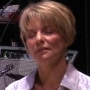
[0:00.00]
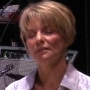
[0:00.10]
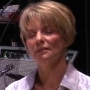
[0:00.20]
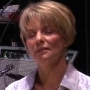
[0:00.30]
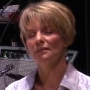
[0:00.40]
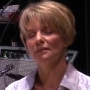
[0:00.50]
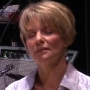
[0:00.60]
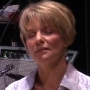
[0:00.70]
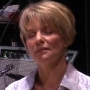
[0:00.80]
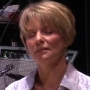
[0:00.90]

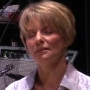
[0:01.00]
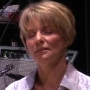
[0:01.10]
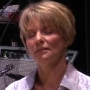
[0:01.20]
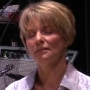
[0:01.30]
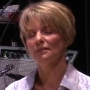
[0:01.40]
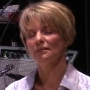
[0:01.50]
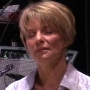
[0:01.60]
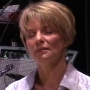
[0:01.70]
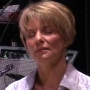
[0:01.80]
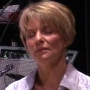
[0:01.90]

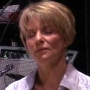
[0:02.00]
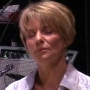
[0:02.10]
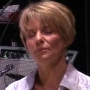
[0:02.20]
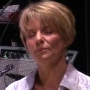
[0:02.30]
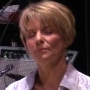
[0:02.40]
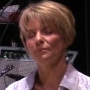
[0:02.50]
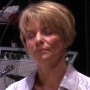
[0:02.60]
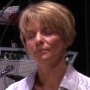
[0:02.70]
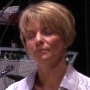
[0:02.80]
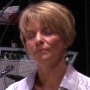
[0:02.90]

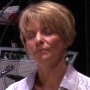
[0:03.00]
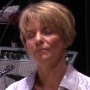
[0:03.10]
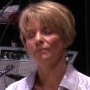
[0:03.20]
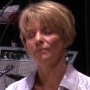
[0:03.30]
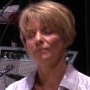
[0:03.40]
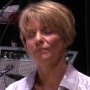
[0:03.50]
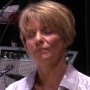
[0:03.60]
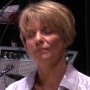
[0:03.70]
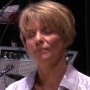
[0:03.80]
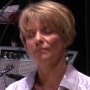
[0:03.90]

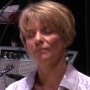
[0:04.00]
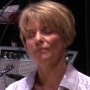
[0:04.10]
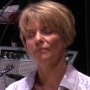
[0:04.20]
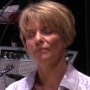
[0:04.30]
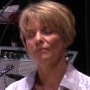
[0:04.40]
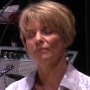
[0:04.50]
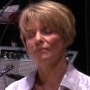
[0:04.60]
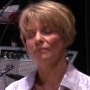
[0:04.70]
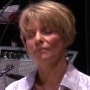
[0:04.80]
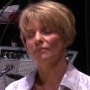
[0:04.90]

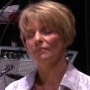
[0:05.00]
Nothing is said.